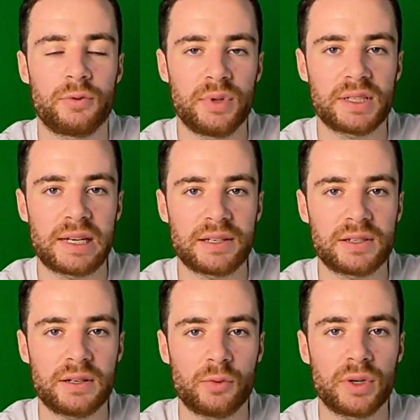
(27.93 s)
Through this
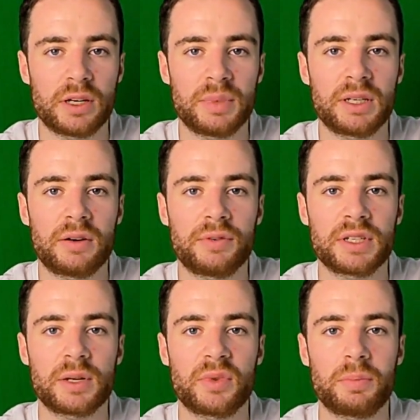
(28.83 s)
lesson, we're going to be
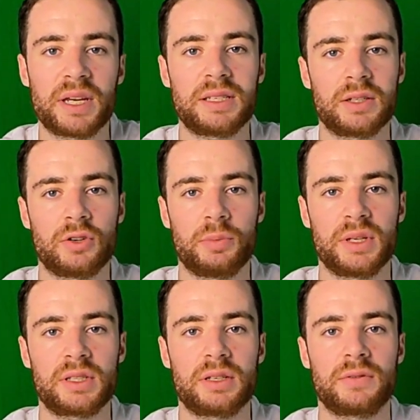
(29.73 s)
covering some of the basic
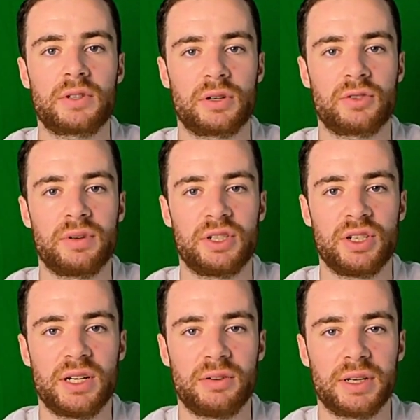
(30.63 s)
topics of structural
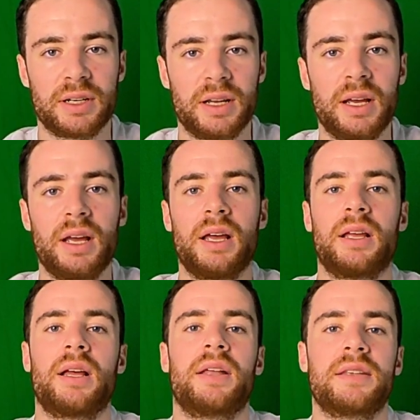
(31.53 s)
engineering.
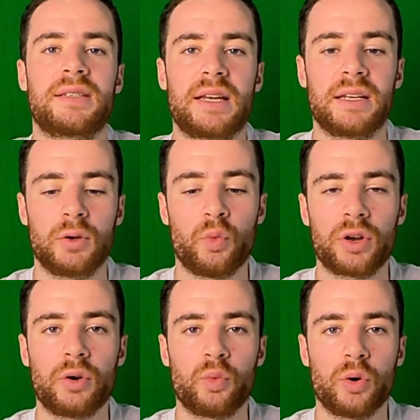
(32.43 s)
Understanding
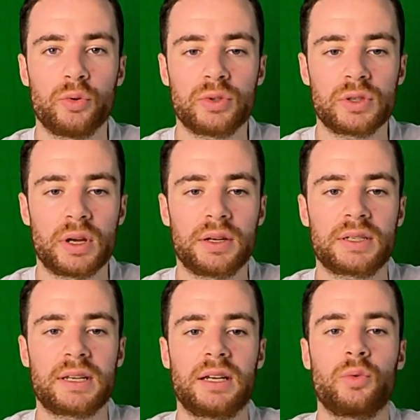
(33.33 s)
what are walls,
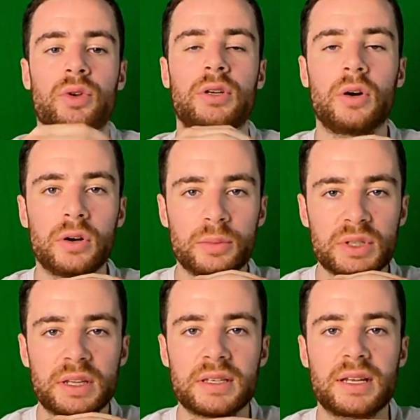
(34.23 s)
understanding what are
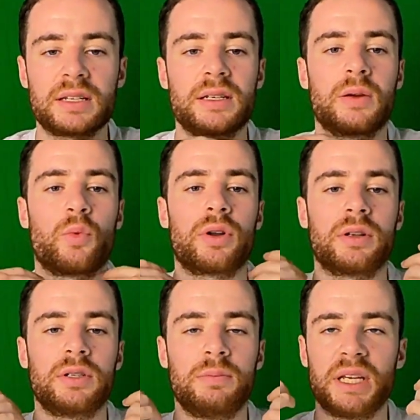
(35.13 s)
columns, understanding what
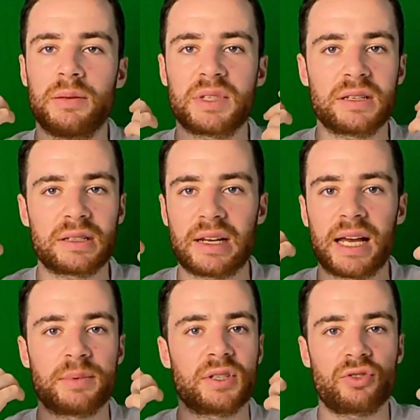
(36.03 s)
are beams and
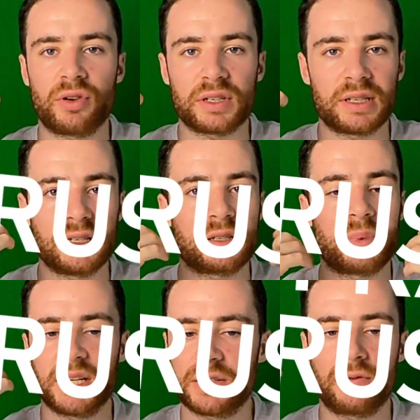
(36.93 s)
slabs, trusses,
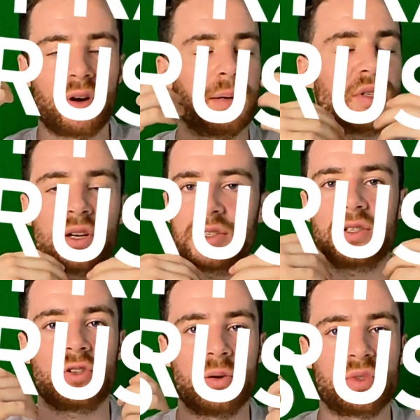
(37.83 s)
space frames,
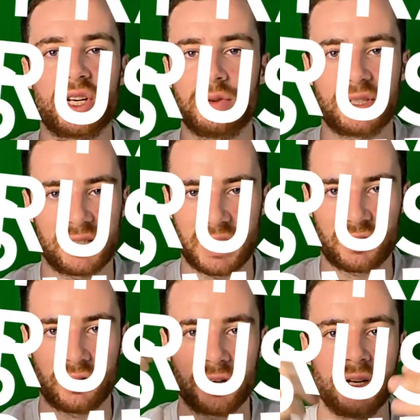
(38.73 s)
arches, dome shells,
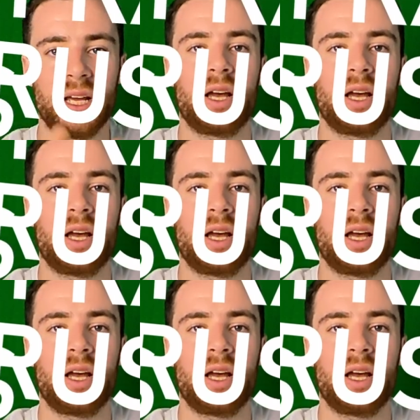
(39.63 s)
etc.